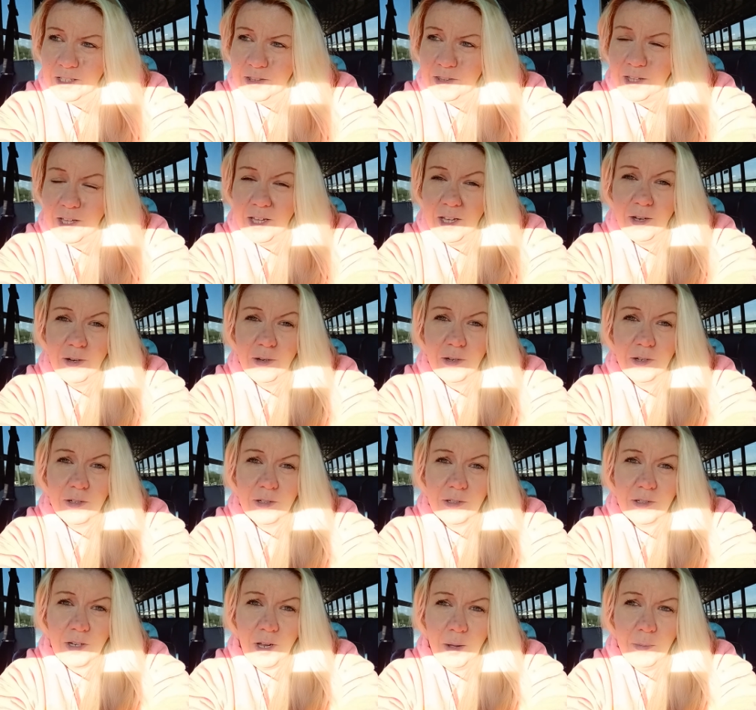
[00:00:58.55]

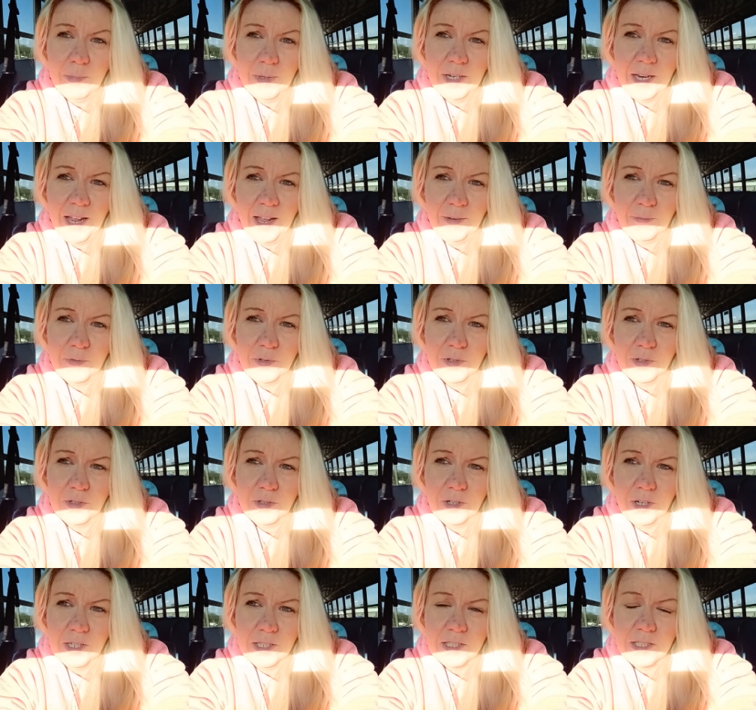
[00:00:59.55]
they're coming
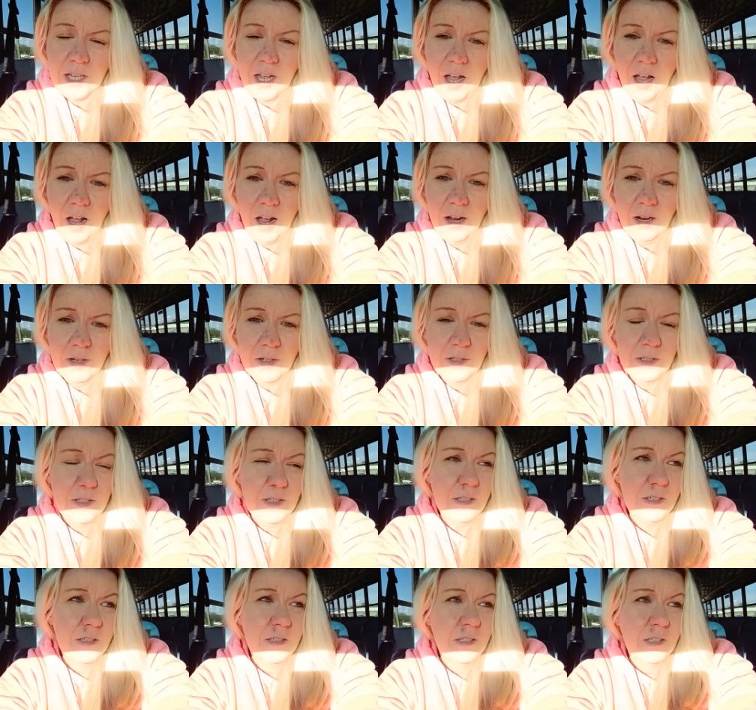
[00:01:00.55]
after us
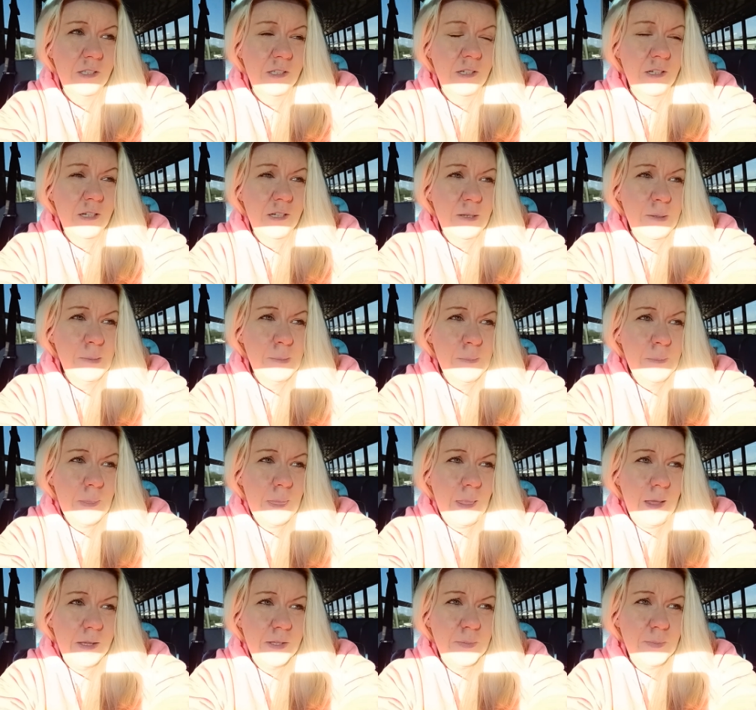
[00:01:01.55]
hard
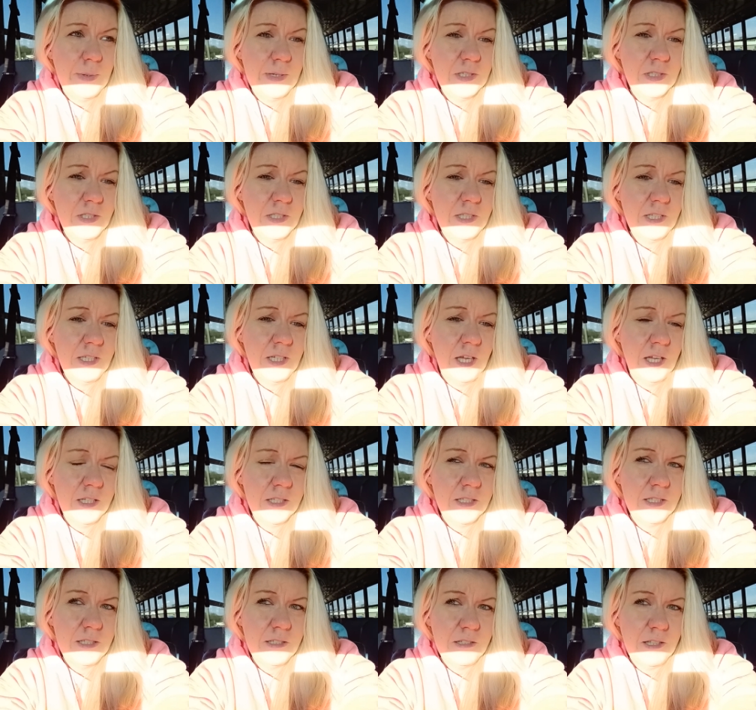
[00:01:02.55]
especially
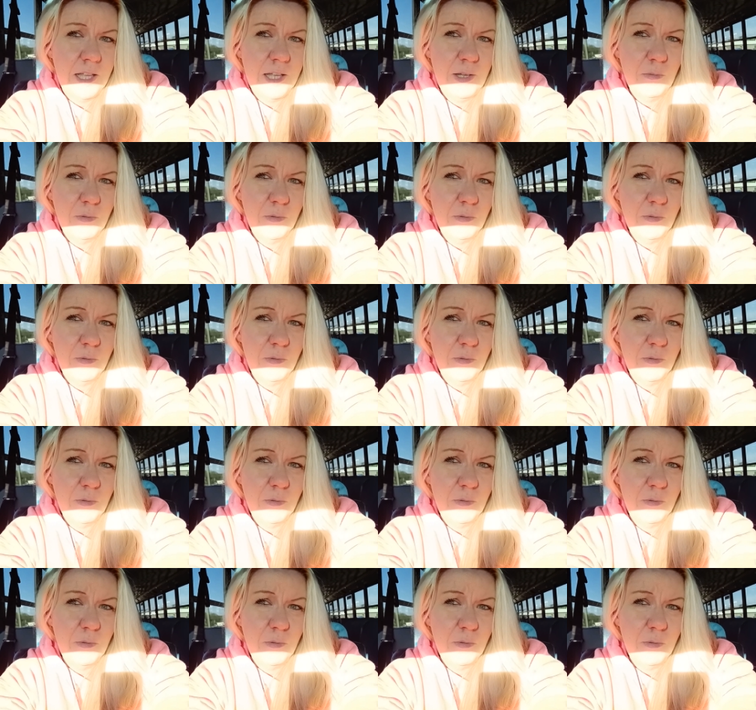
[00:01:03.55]
us light